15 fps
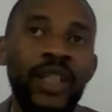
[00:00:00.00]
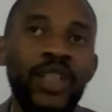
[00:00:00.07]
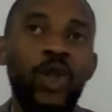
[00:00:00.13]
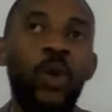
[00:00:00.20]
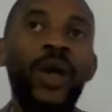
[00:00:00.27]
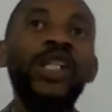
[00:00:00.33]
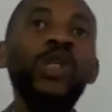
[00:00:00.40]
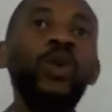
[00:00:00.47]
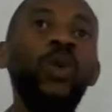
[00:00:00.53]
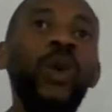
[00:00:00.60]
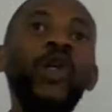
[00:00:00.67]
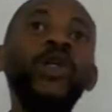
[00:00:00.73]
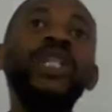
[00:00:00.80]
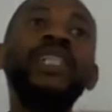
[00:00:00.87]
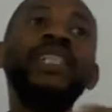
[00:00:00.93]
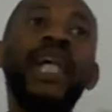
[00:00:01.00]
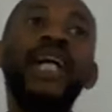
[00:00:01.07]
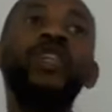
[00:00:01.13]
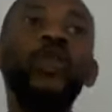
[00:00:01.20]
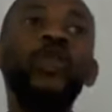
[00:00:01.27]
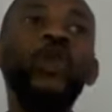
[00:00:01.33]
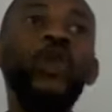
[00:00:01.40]
So when you when you
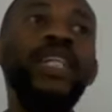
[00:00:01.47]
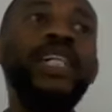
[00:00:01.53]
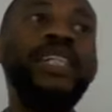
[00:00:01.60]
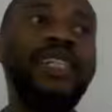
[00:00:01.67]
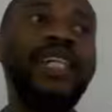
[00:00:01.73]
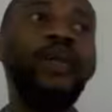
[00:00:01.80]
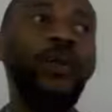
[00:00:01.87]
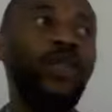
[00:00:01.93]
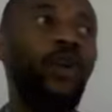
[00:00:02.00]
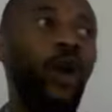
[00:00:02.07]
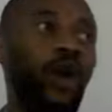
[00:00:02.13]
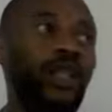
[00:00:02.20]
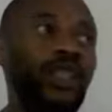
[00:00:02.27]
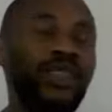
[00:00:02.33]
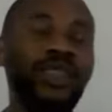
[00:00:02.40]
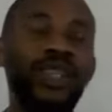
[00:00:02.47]
decide to do this thing with God,